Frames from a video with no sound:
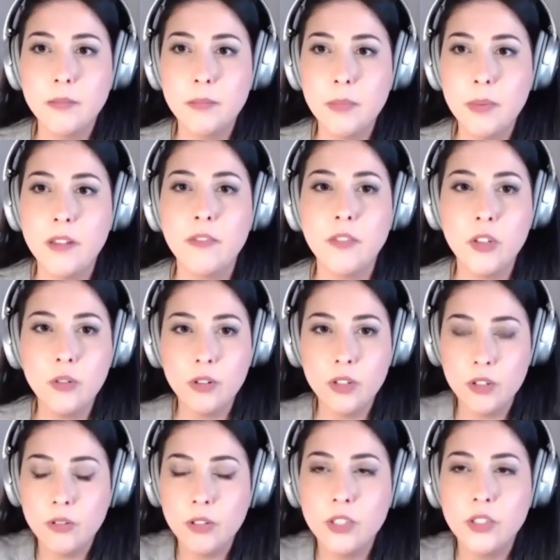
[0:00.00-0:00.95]
If
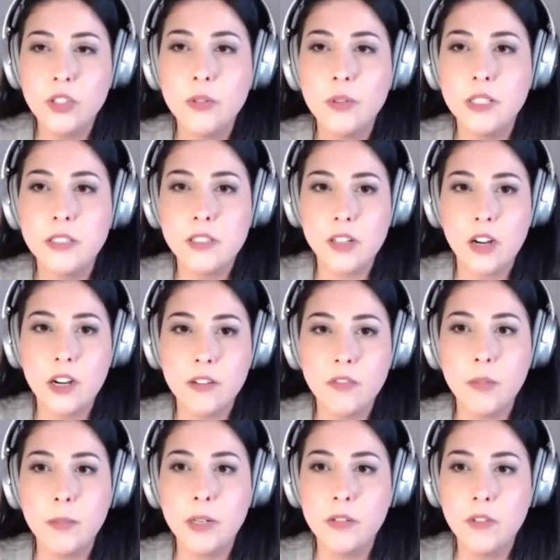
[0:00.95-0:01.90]
you can do it starting
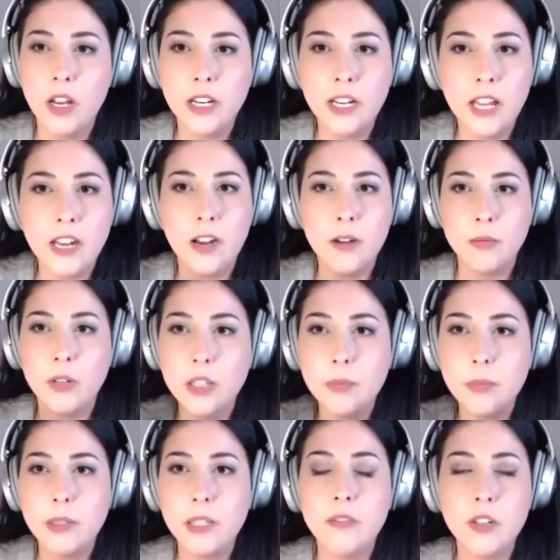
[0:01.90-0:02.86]
from again, I really
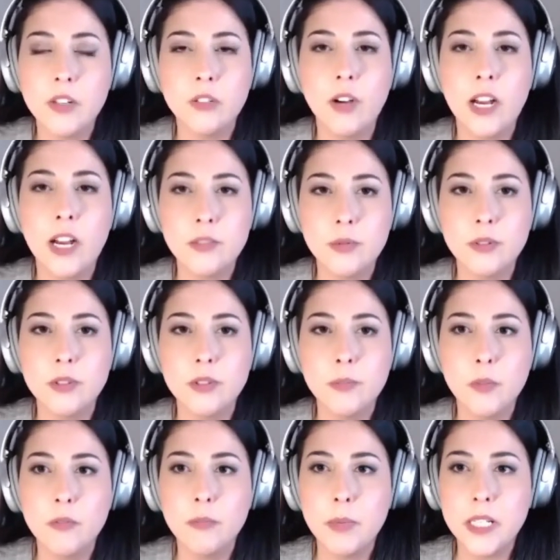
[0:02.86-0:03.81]
believe in grassroots
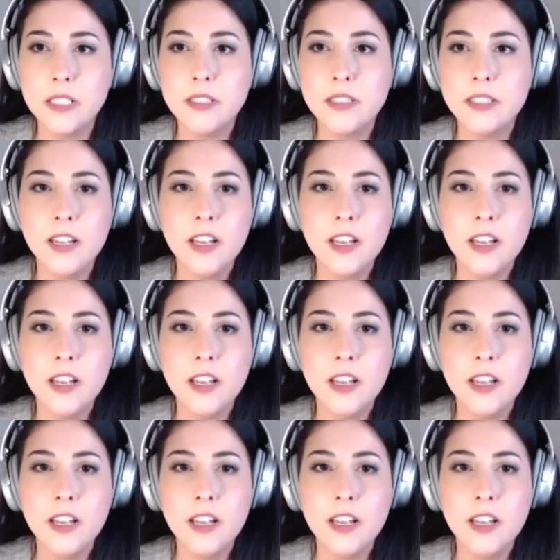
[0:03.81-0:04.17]
movements,